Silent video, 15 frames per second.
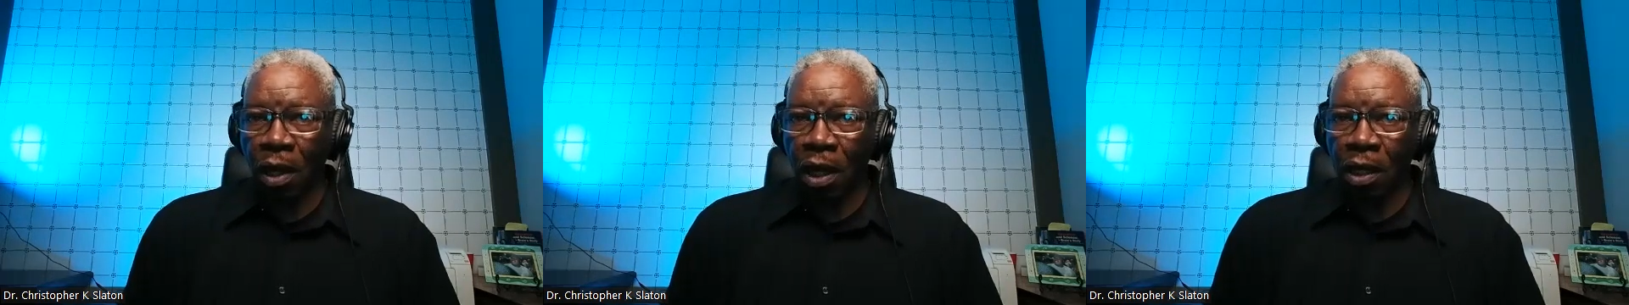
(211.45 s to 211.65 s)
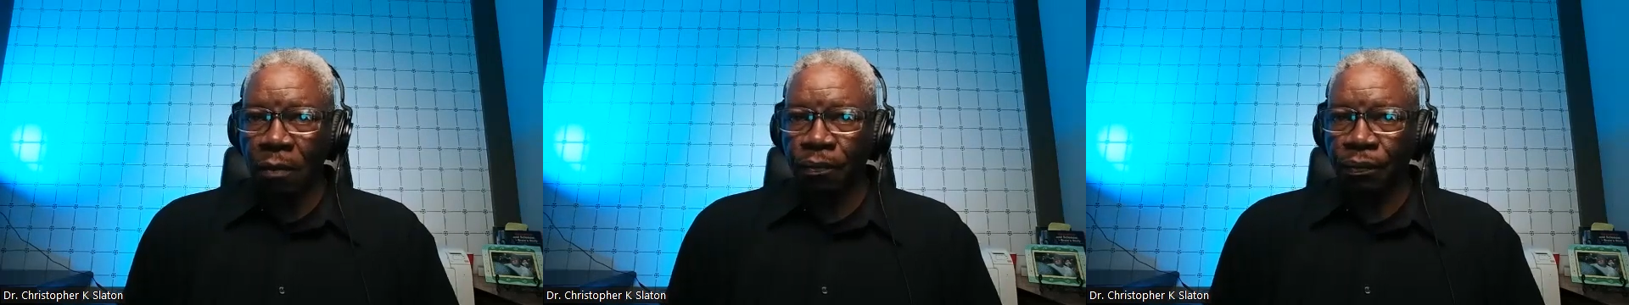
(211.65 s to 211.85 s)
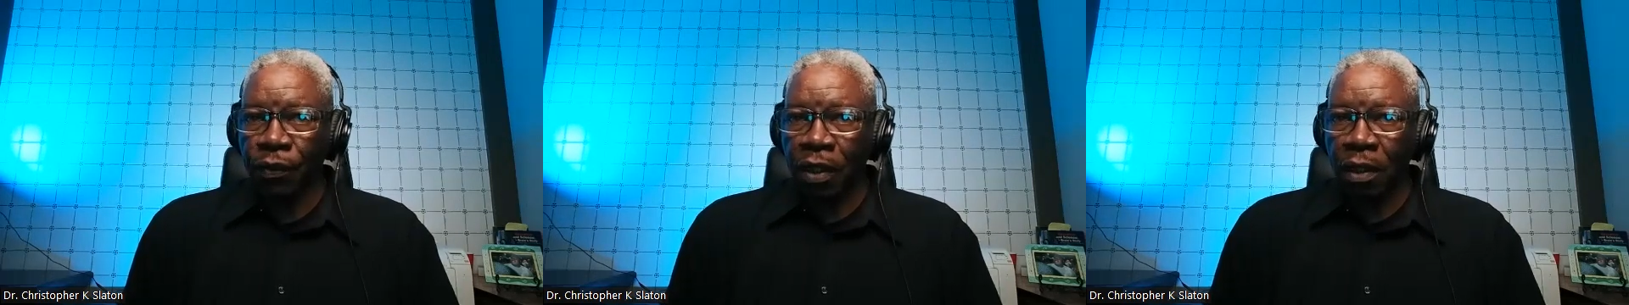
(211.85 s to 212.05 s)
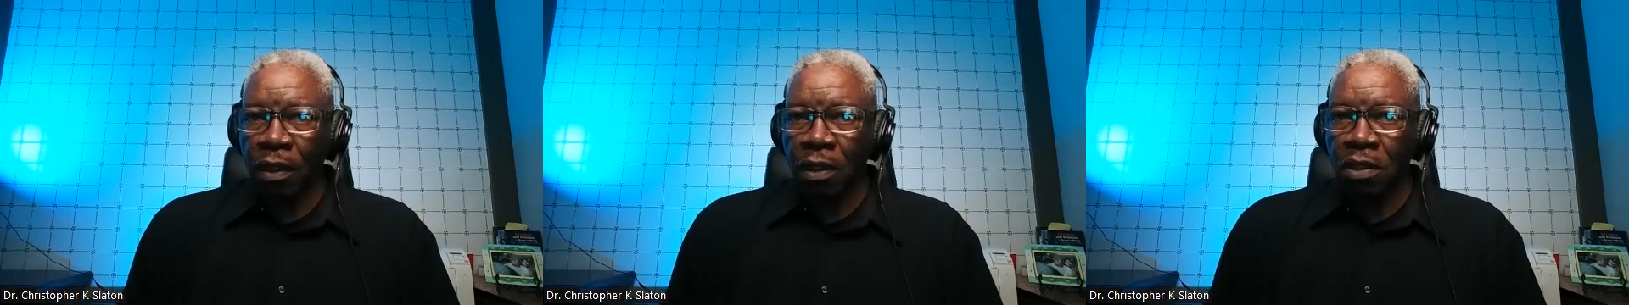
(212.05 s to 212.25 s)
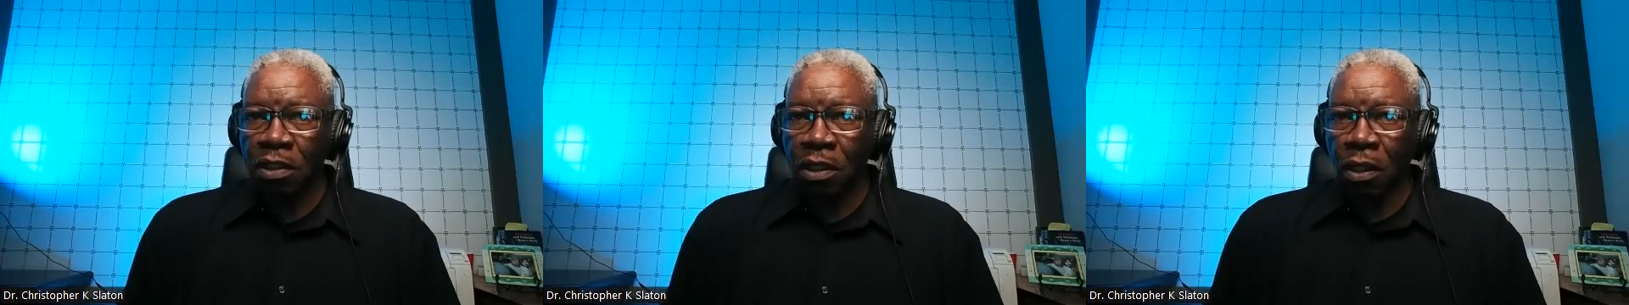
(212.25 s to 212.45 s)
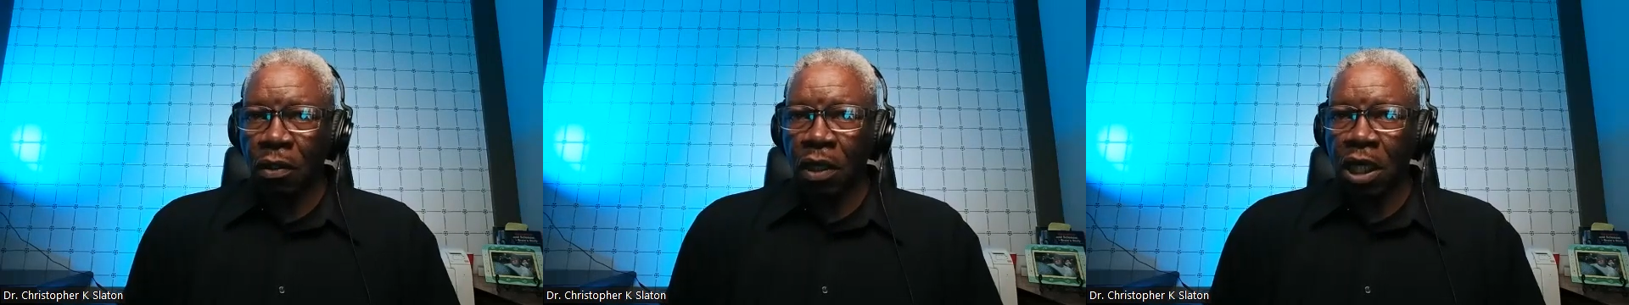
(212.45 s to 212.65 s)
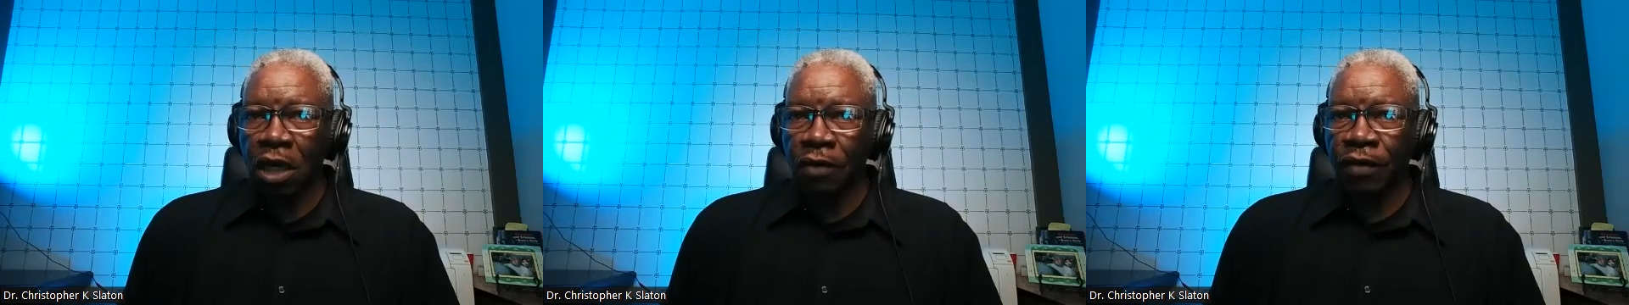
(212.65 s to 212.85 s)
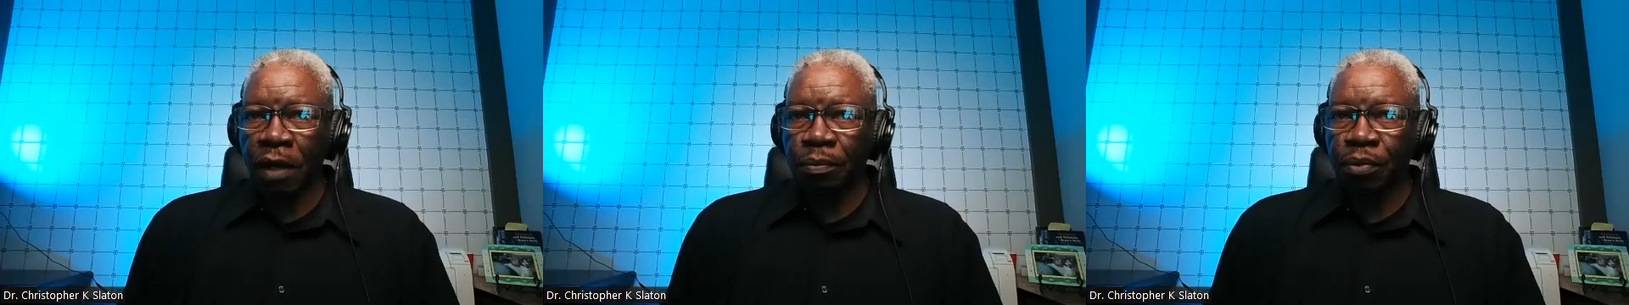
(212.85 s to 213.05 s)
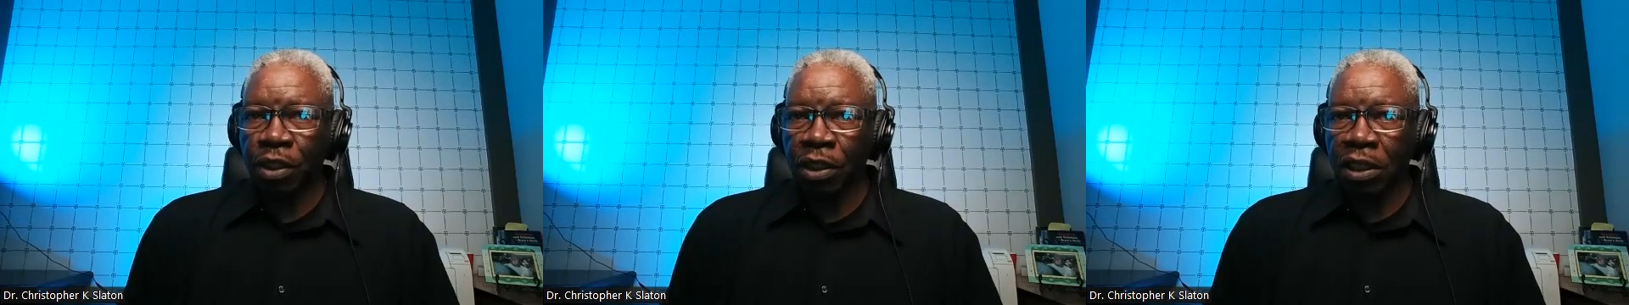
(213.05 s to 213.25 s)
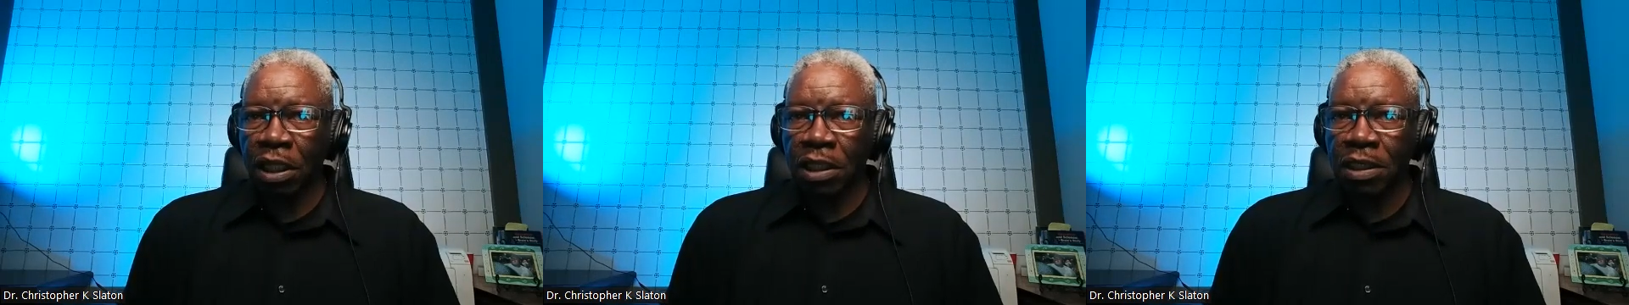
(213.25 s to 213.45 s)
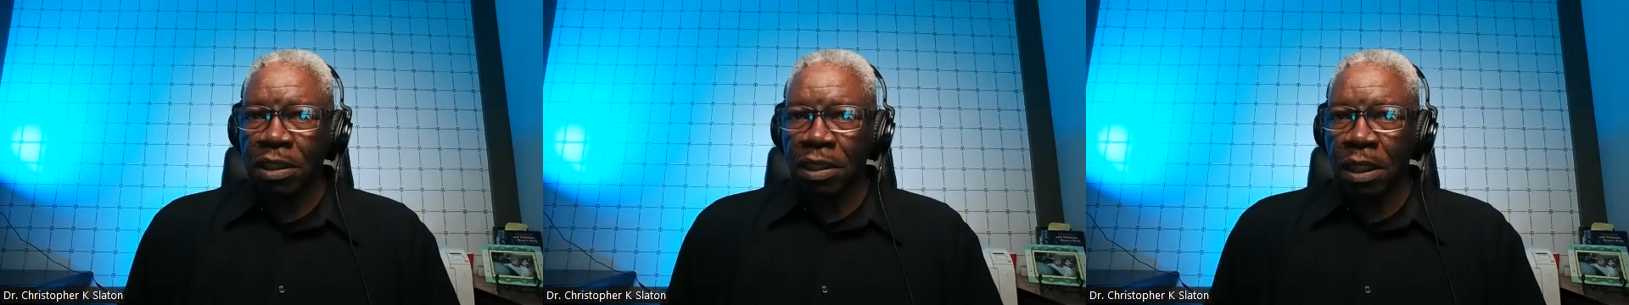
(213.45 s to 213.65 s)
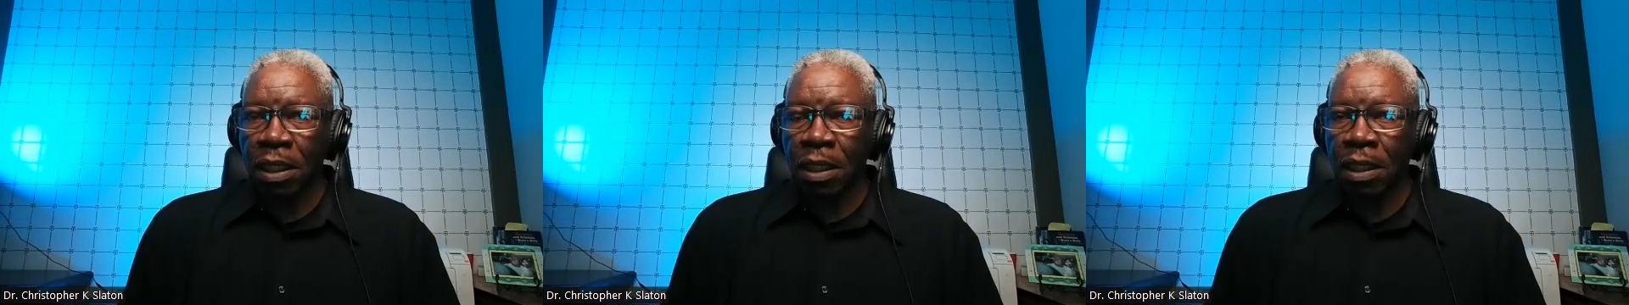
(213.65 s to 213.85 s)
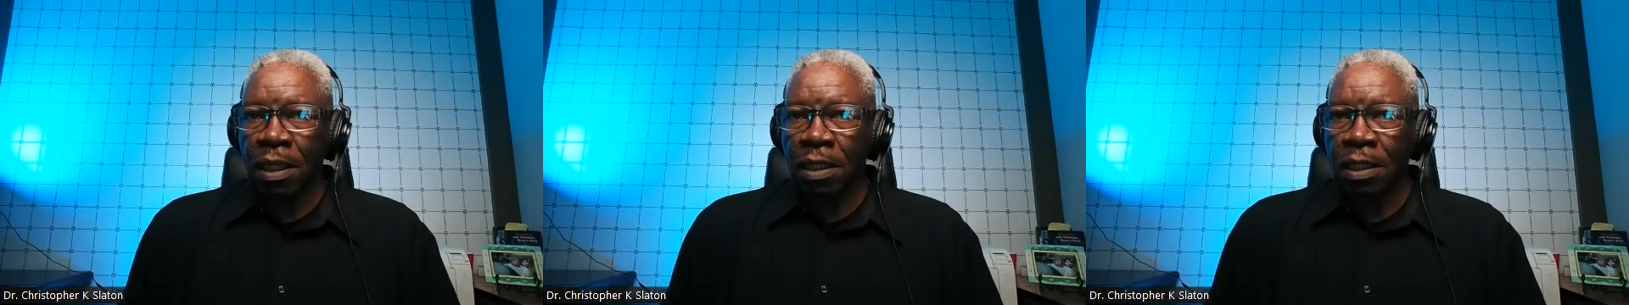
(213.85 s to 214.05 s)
right? So if I put these